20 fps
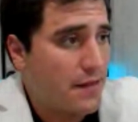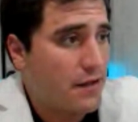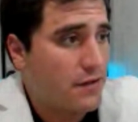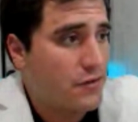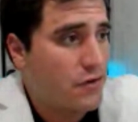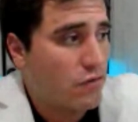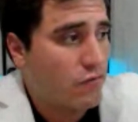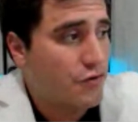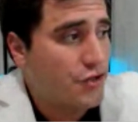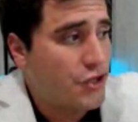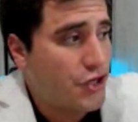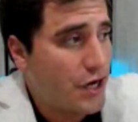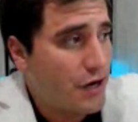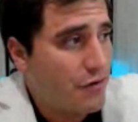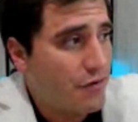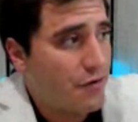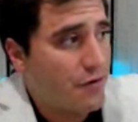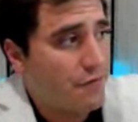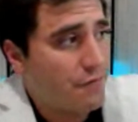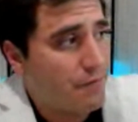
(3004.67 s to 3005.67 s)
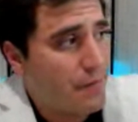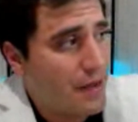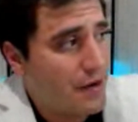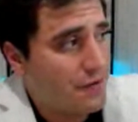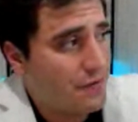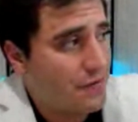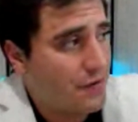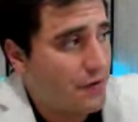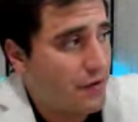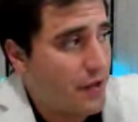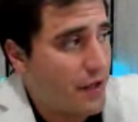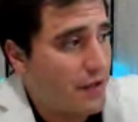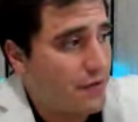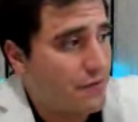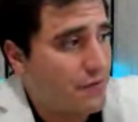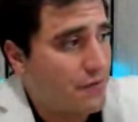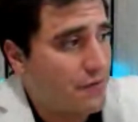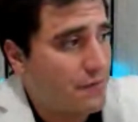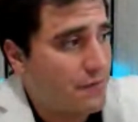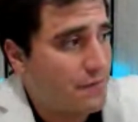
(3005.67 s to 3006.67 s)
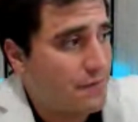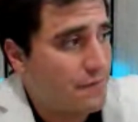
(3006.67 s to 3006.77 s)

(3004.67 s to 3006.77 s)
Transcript: called regenerative medicine, guys.